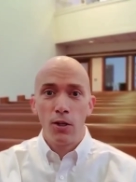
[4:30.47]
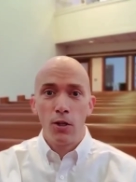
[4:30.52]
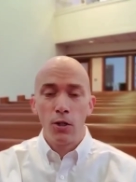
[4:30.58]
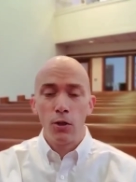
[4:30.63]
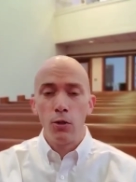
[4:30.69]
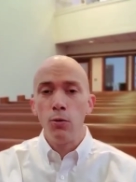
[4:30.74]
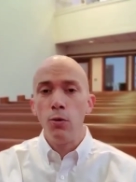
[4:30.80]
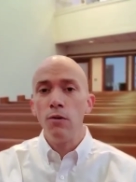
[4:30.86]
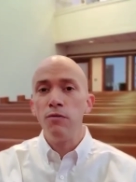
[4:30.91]

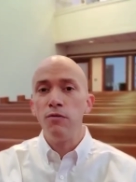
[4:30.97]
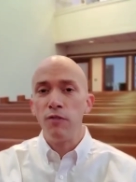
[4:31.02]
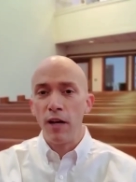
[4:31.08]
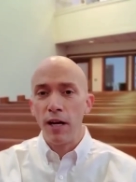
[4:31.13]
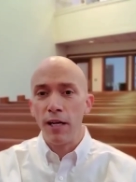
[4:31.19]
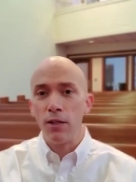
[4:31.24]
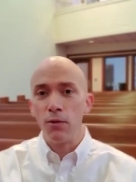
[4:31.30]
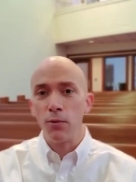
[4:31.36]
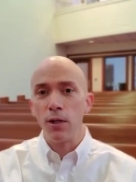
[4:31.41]
you will
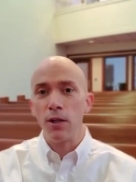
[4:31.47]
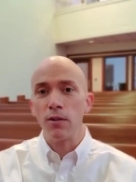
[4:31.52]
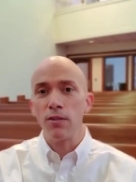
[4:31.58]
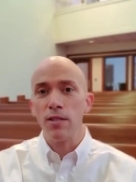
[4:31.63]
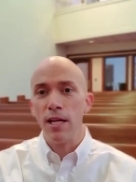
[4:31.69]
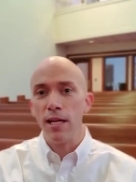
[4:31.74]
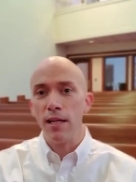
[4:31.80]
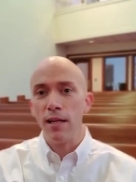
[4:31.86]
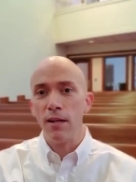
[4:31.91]
find we are
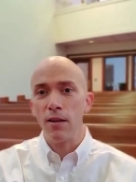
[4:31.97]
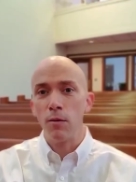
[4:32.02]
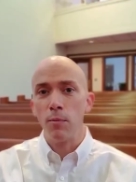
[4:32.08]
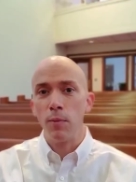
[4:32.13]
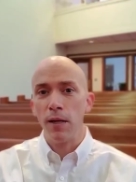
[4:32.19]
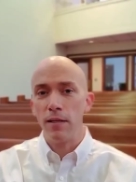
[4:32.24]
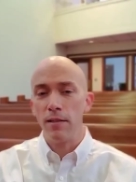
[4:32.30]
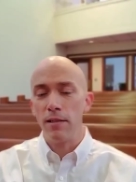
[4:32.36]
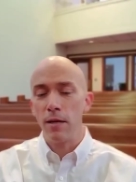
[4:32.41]
taking the
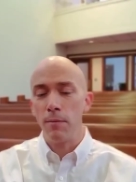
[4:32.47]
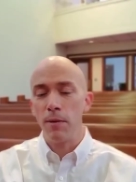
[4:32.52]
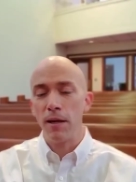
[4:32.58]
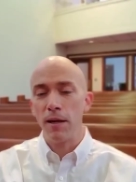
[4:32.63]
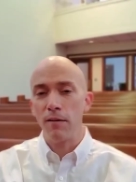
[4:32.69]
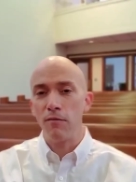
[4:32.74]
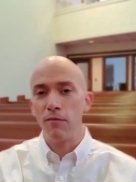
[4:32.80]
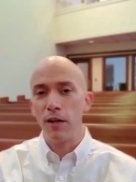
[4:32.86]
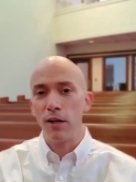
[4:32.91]

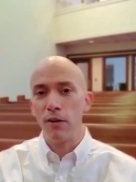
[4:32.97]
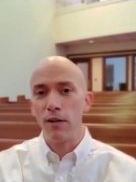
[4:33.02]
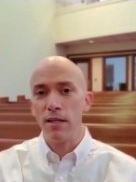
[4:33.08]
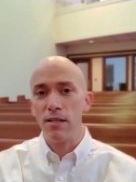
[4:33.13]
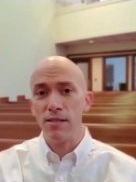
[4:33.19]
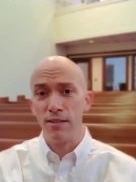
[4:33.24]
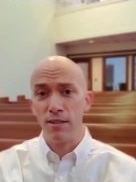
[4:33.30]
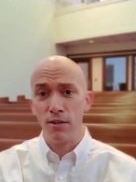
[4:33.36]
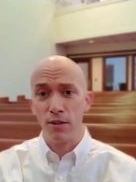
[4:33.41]
pandemic very
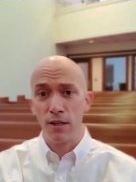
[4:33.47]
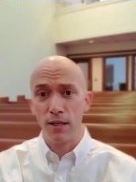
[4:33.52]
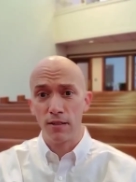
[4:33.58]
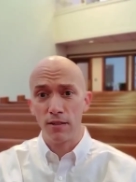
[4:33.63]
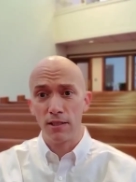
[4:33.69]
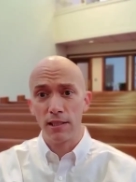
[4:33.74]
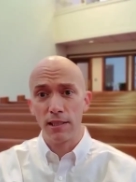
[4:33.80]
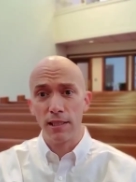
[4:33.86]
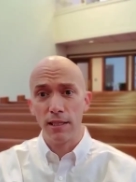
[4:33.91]

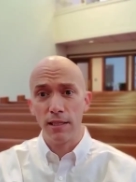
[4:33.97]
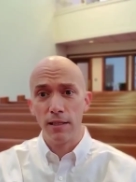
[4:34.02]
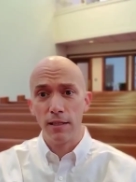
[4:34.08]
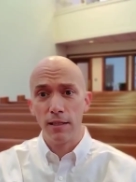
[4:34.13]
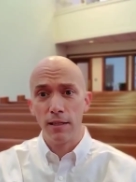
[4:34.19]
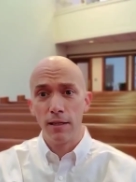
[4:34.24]
seriously,